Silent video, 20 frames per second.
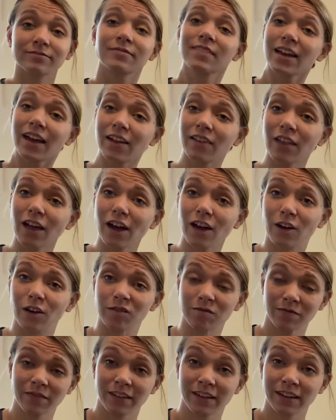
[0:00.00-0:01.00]

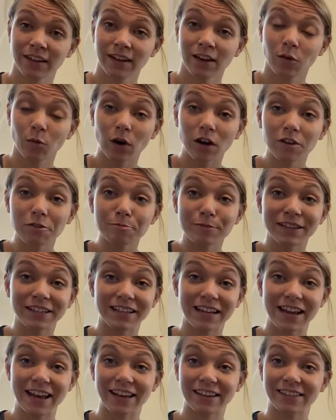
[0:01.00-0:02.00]
Hello! Welcome to
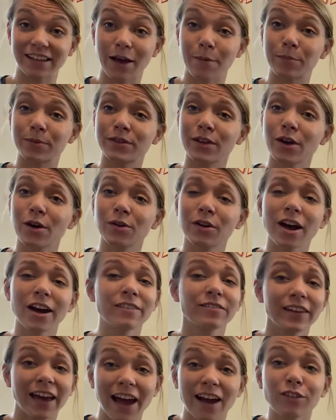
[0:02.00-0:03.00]
today's episode
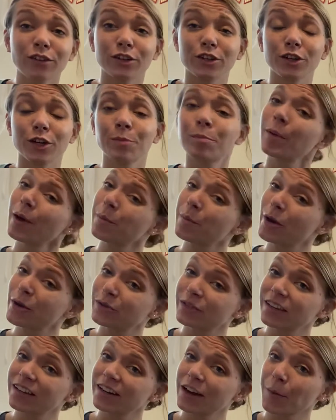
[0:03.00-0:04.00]
of Calendar, but
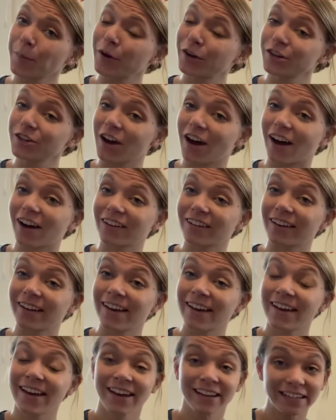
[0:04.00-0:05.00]
mostly Number Talk.
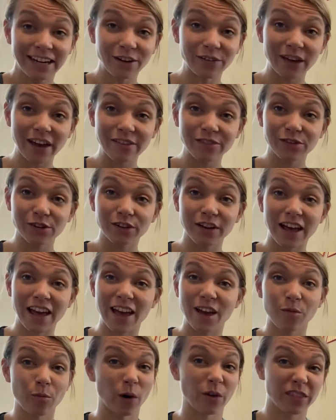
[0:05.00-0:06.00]
Now
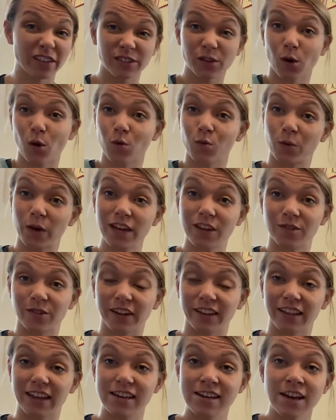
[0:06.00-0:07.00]
yesterday, this whole week
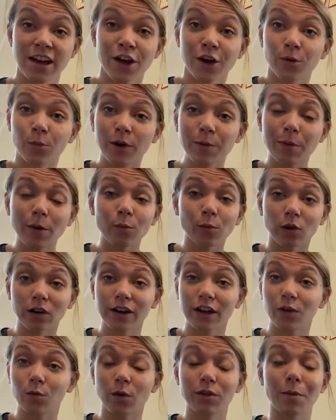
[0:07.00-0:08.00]
really, we've been
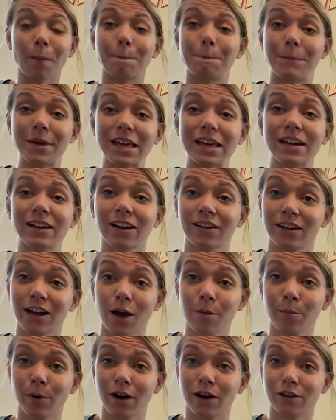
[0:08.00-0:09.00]
working with big
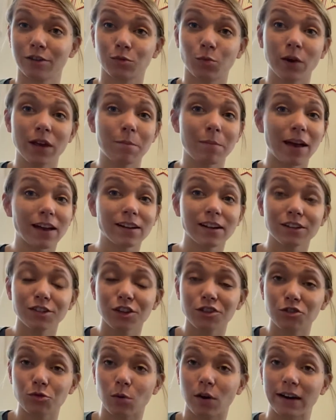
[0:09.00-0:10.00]
numbers. We made it
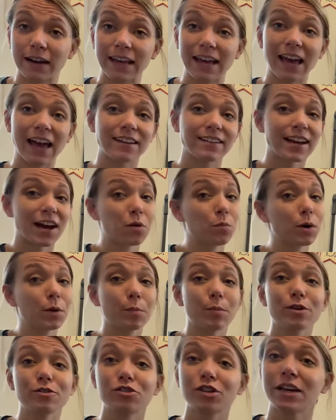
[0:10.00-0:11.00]
to 20 and now we're
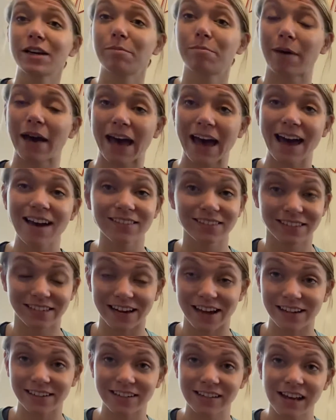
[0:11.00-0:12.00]
pushing past
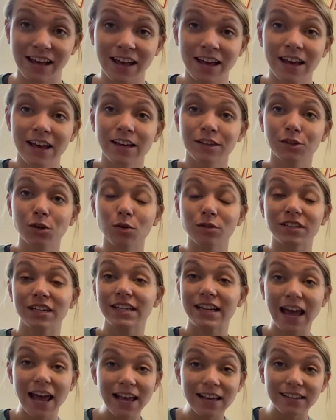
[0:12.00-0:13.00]
it. So
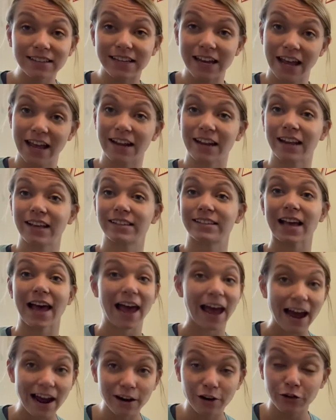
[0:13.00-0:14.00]
today's date is
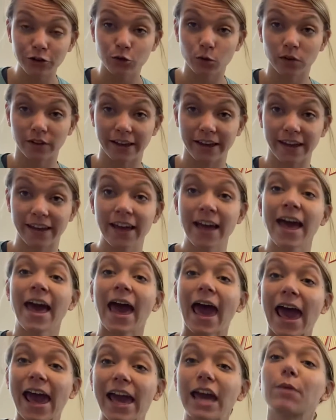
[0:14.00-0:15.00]
actually
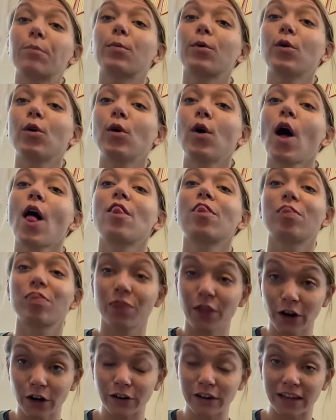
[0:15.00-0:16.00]
April
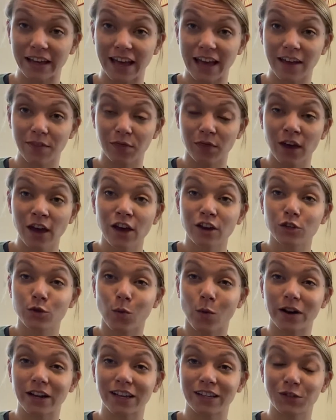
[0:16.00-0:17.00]
30th,
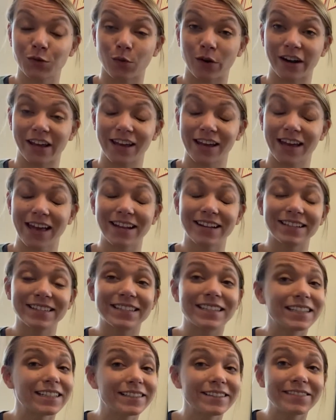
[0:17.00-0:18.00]
2020. It is
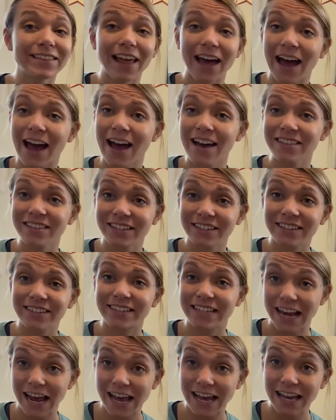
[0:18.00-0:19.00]
the last
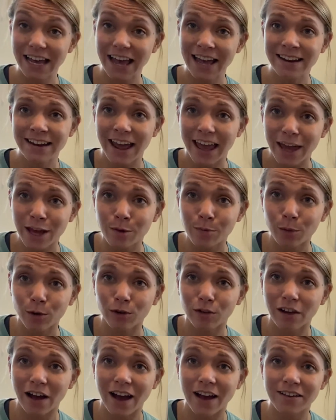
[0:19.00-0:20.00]
day in
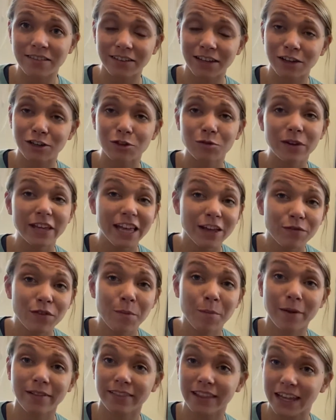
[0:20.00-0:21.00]
April, guys. Can you
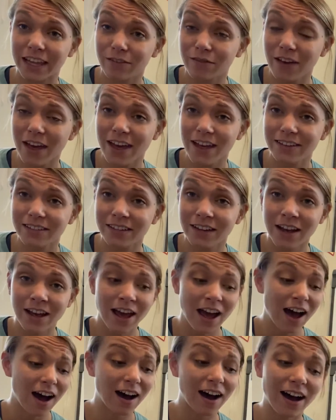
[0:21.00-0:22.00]
even believe it?
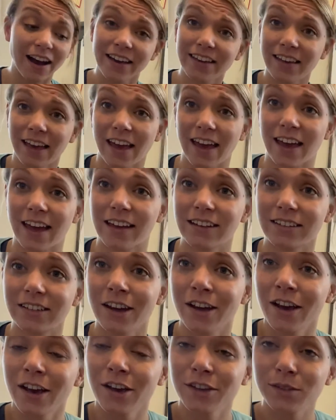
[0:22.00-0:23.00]
I can't.
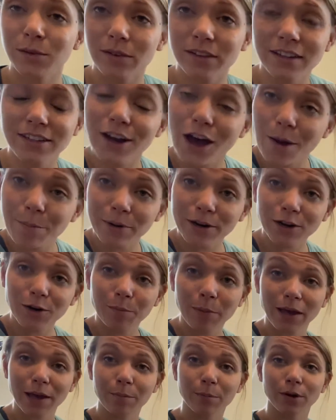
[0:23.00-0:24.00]
So on the top of your
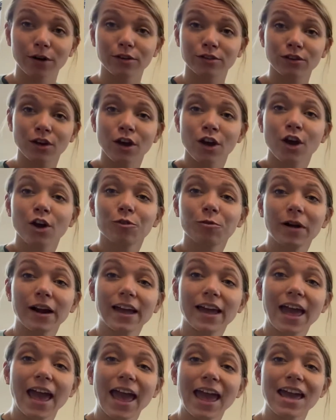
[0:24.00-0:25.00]
papers,
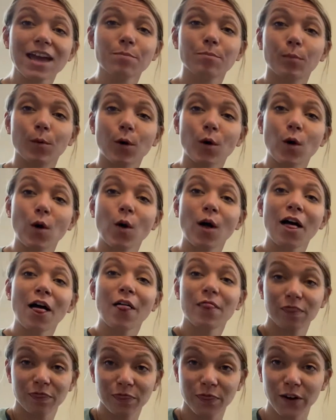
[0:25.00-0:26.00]
write April
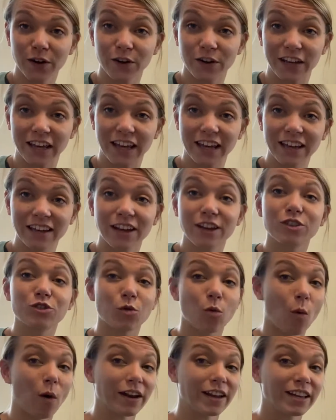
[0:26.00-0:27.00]
30,
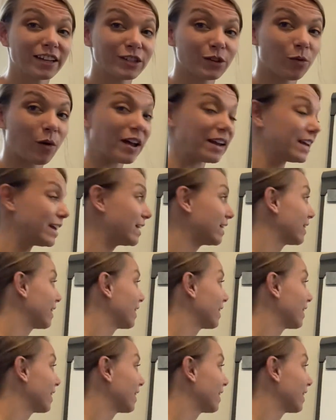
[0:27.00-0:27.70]
2020.